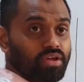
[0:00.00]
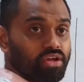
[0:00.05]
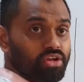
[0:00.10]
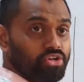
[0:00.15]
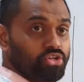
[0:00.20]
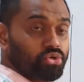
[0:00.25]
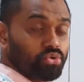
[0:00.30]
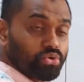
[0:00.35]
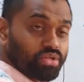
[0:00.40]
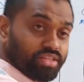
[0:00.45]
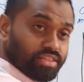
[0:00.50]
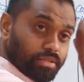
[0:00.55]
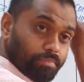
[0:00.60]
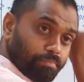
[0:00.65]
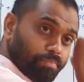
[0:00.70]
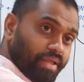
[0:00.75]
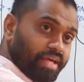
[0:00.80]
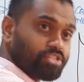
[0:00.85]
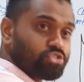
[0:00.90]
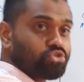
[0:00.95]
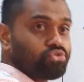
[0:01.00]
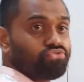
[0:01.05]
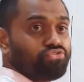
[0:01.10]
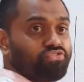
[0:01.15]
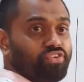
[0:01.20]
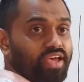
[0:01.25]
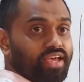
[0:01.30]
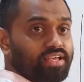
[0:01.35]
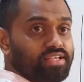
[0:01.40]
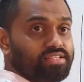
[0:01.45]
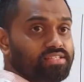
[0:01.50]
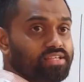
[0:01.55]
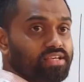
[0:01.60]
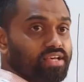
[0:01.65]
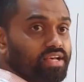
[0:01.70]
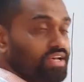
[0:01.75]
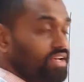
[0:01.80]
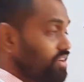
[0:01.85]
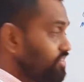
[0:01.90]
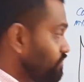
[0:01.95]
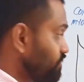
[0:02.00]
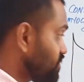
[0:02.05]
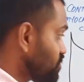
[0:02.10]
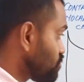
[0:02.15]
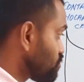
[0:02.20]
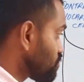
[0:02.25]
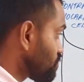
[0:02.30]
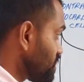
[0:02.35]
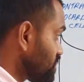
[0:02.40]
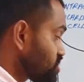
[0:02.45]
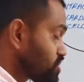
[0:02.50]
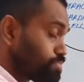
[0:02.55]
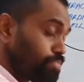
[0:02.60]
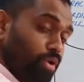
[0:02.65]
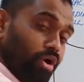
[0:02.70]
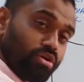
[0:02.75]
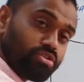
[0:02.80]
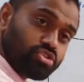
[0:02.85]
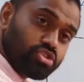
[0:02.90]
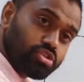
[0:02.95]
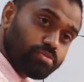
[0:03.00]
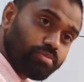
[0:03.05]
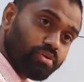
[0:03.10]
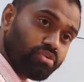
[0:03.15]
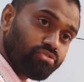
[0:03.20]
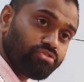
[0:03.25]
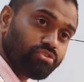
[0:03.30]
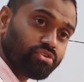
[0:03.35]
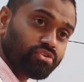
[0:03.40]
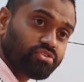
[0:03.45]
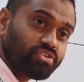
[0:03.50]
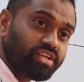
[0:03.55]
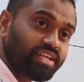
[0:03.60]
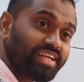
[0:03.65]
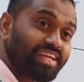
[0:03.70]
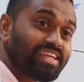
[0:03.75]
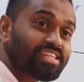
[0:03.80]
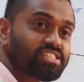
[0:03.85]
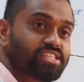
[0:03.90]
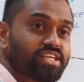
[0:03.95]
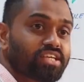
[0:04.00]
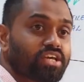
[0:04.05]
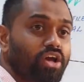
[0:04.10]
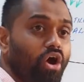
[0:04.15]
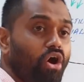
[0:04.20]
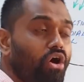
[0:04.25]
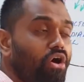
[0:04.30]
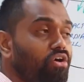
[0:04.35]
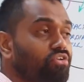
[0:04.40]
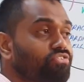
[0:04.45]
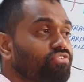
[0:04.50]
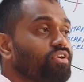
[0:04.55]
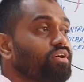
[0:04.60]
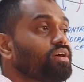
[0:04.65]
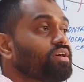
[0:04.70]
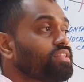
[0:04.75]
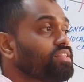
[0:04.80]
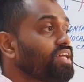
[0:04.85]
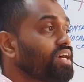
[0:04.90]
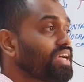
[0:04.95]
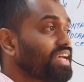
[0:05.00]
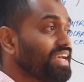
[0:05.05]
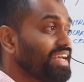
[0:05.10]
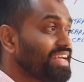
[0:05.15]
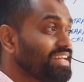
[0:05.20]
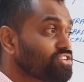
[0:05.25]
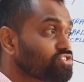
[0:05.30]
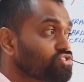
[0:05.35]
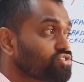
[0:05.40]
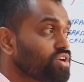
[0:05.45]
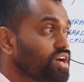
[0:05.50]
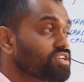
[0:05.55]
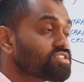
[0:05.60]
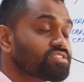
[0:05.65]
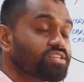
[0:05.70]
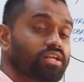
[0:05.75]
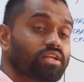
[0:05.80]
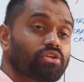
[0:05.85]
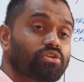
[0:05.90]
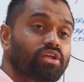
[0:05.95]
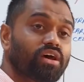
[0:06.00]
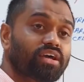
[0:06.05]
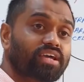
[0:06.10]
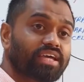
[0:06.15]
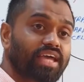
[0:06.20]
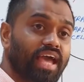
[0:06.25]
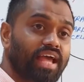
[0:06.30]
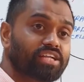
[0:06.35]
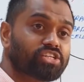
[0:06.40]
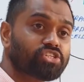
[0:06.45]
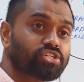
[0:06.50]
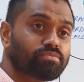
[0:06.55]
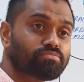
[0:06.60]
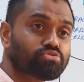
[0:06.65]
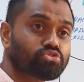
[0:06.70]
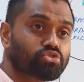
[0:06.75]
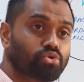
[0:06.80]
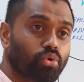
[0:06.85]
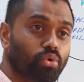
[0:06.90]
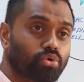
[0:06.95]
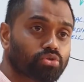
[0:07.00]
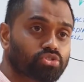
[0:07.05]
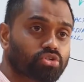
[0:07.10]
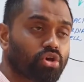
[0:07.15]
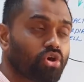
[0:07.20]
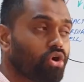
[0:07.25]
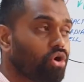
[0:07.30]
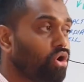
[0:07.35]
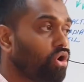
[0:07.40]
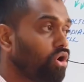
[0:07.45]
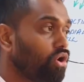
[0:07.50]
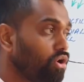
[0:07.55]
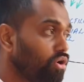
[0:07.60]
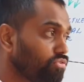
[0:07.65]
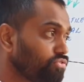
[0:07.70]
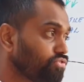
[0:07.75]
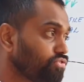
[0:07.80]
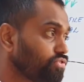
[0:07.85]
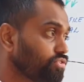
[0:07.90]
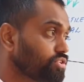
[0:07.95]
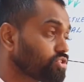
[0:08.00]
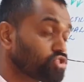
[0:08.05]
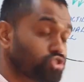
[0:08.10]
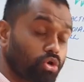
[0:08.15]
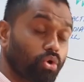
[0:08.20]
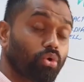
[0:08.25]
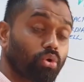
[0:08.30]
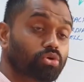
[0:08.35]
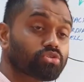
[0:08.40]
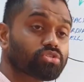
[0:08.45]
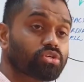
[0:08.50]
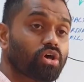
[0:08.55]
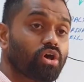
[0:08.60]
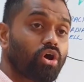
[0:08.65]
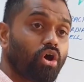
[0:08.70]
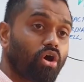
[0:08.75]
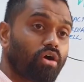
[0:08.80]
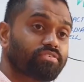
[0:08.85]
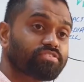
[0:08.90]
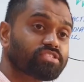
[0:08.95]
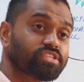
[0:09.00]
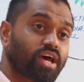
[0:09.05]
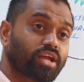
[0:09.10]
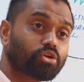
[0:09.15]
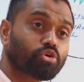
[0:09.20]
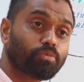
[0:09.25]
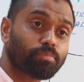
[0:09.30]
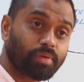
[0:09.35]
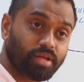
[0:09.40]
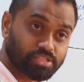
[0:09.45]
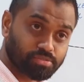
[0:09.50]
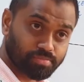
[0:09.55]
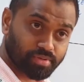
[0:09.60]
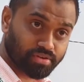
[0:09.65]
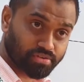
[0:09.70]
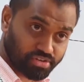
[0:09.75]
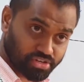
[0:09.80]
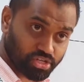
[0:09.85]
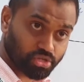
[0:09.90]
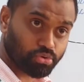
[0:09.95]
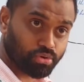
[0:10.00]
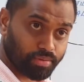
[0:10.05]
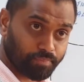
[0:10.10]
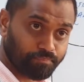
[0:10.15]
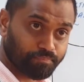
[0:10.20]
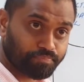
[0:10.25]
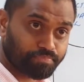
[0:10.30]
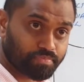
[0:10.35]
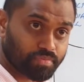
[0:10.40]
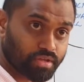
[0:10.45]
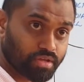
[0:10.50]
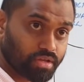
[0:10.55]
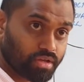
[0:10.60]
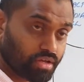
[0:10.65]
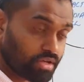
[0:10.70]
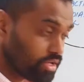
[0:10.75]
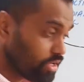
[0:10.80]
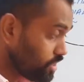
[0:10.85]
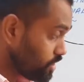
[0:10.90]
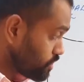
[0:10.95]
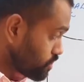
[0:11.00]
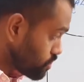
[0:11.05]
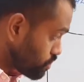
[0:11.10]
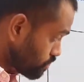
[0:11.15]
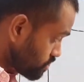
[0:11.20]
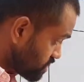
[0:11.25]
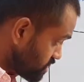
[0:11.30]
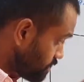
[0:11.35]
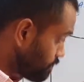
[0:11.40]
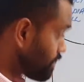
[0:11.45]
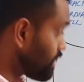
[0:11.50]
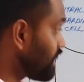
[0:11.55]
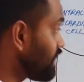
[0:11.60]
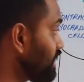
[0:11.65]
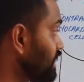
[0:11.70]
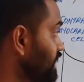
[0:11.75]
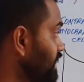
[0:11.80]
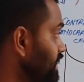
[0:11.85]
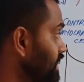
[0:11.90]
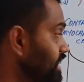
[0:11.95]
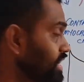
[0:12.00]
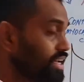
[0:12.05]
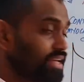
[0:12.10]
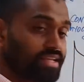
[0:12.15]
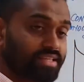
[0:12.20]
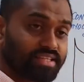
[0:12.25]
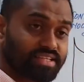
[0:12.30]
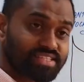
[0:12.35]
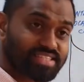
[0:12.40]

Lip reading: during the plateau phase which is responsible for releasing of the intracellular calcium stores of sarcoplasmic reticulum. So similarly, the